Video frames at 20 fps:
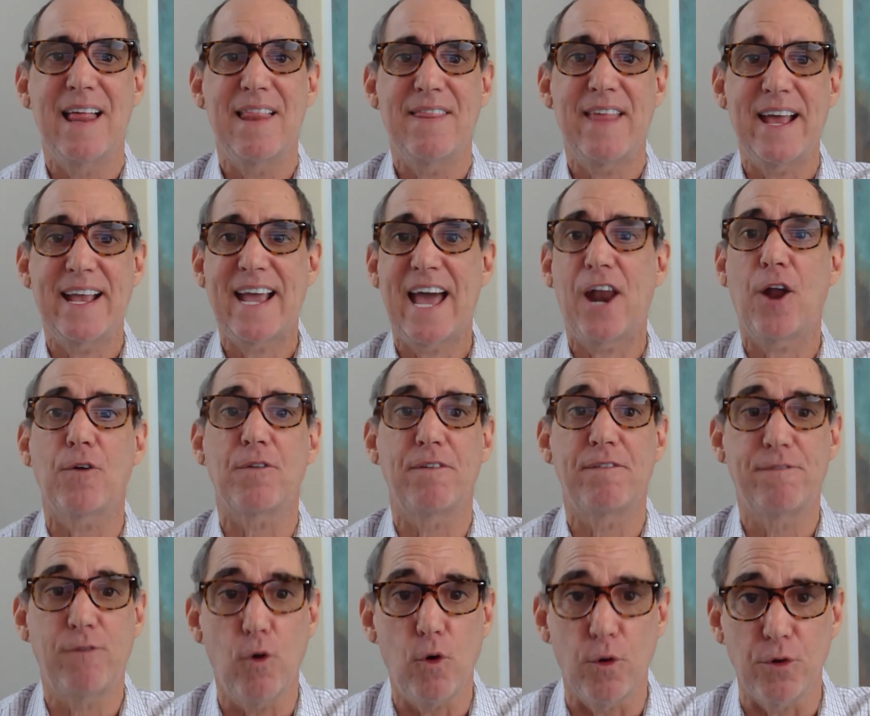They cannot
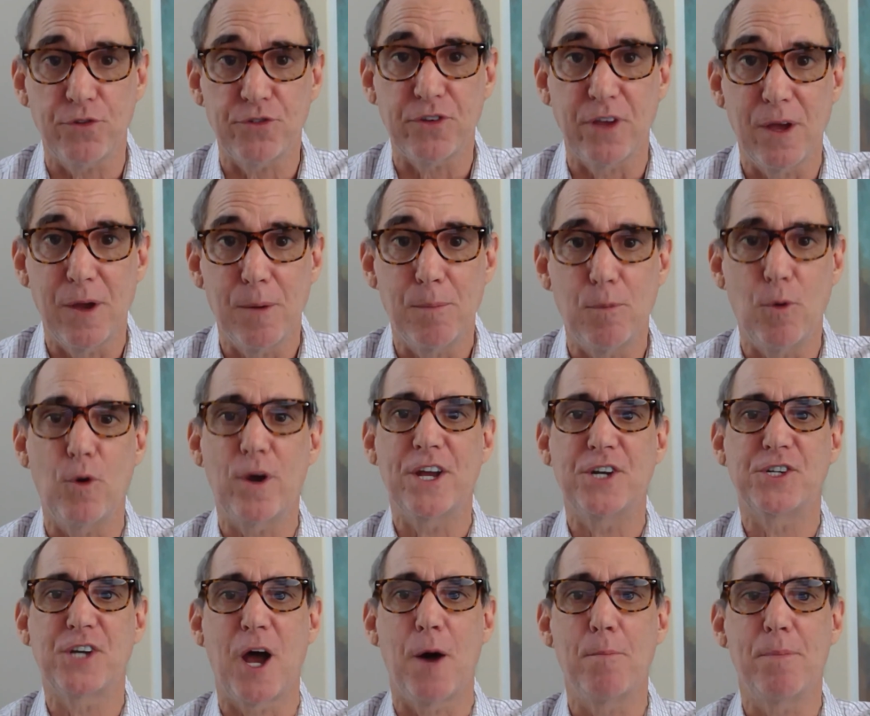force
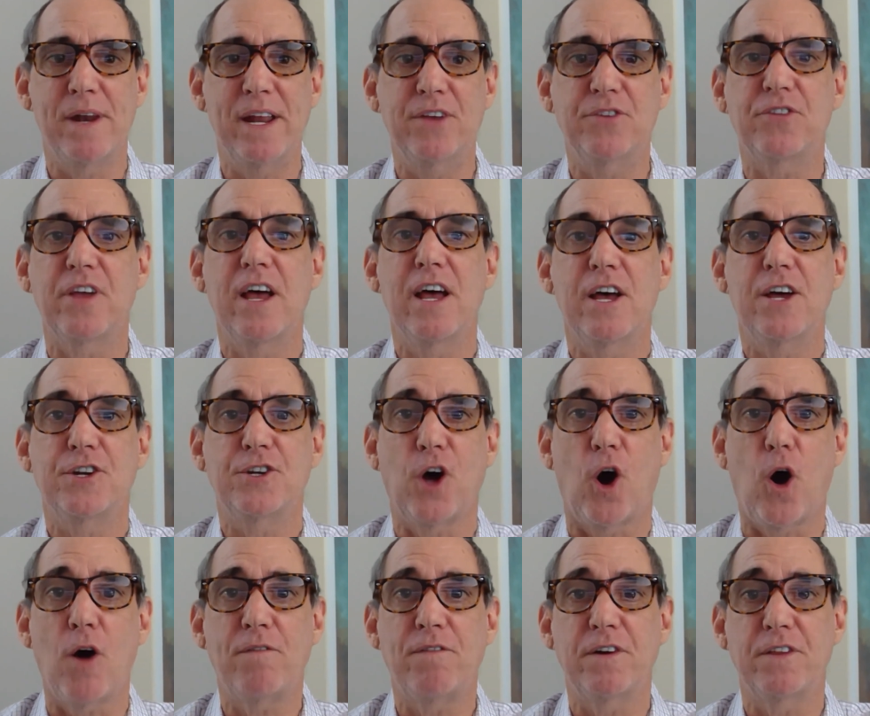mortgage companies to
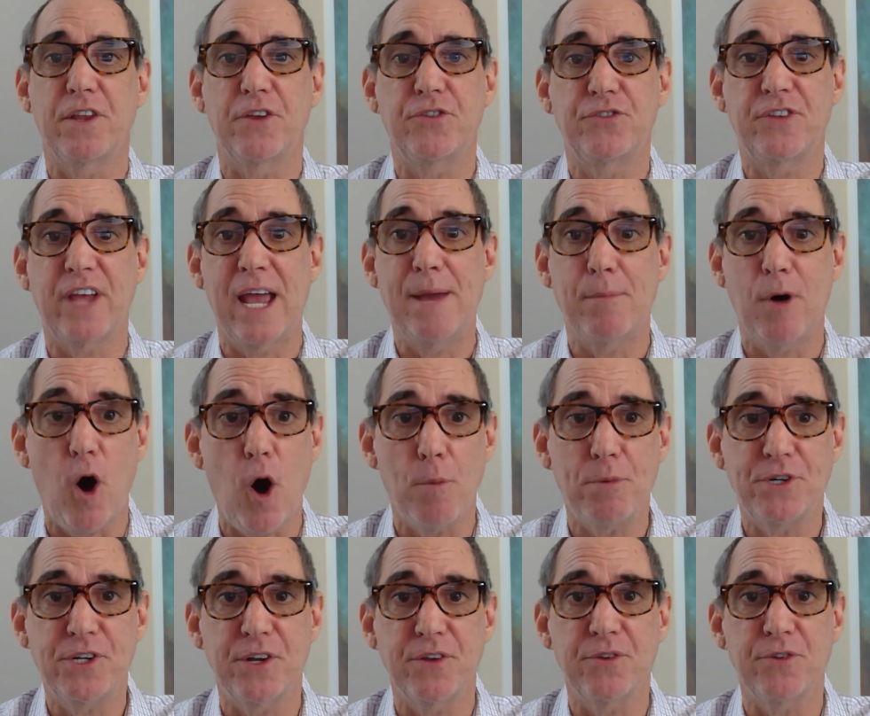offer the same
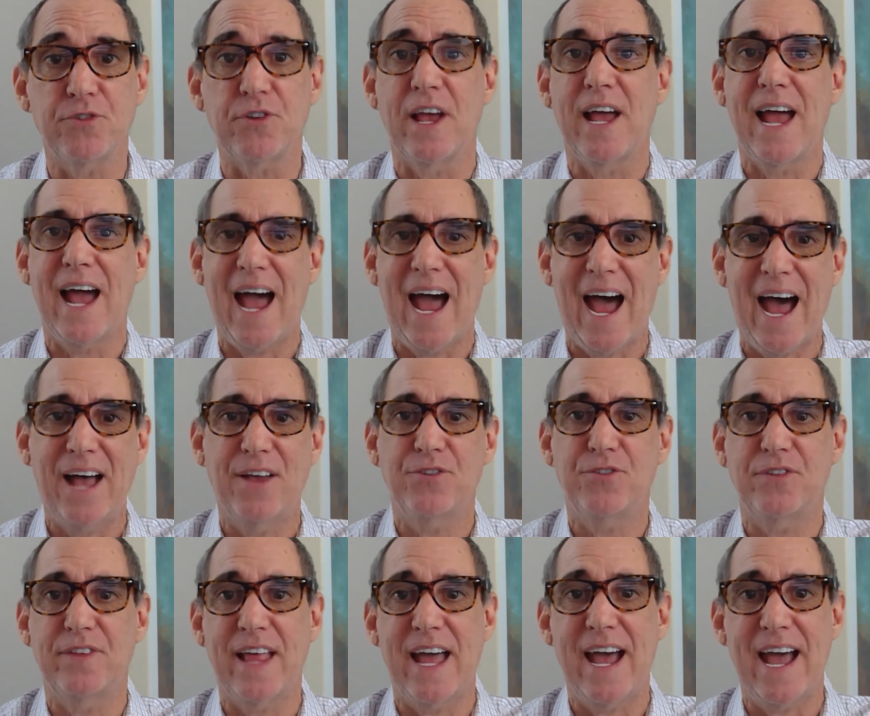options
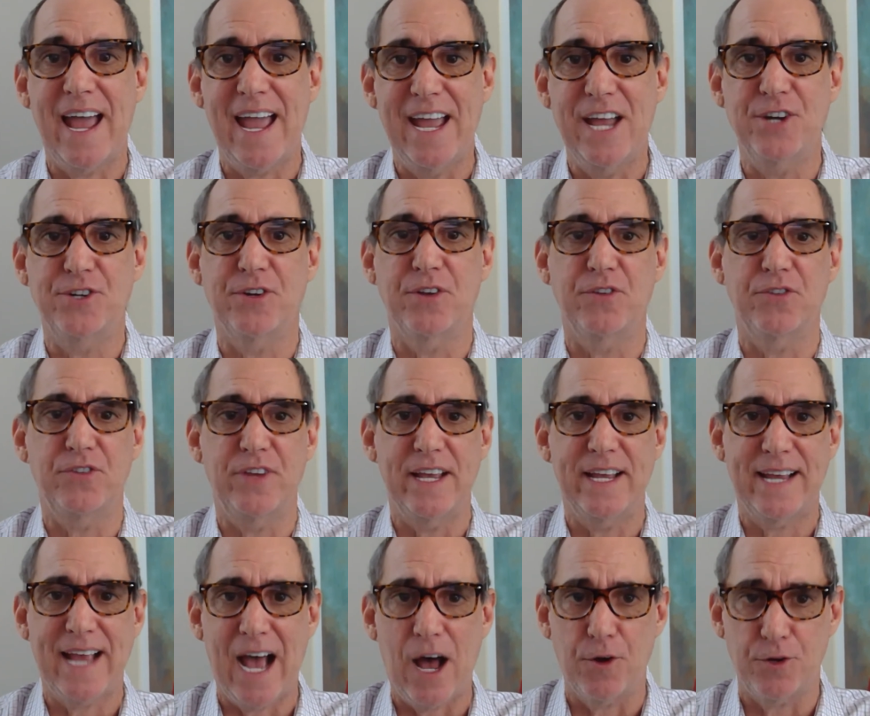as their agency
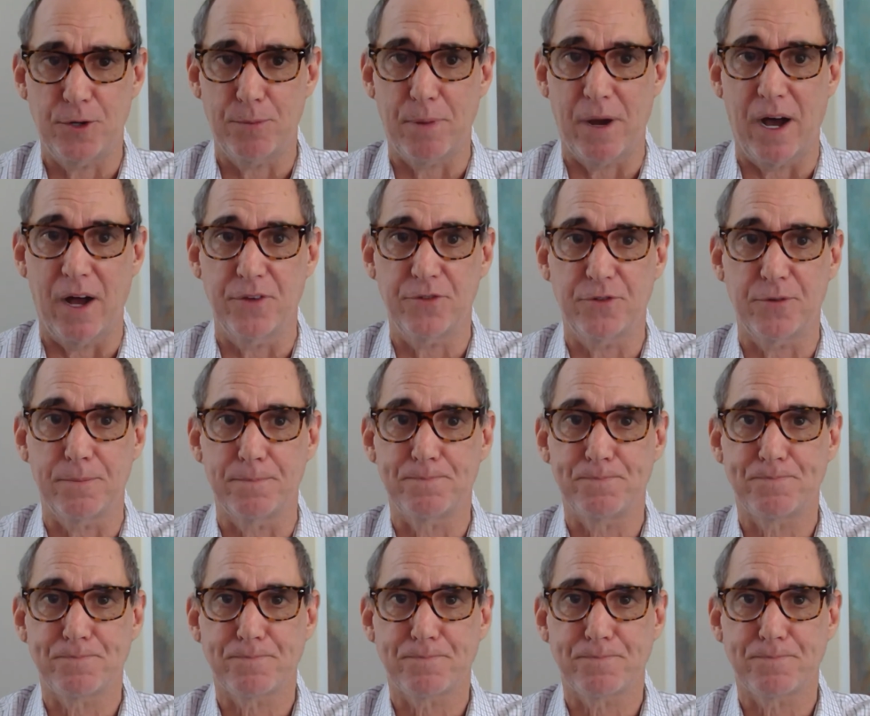counterparts.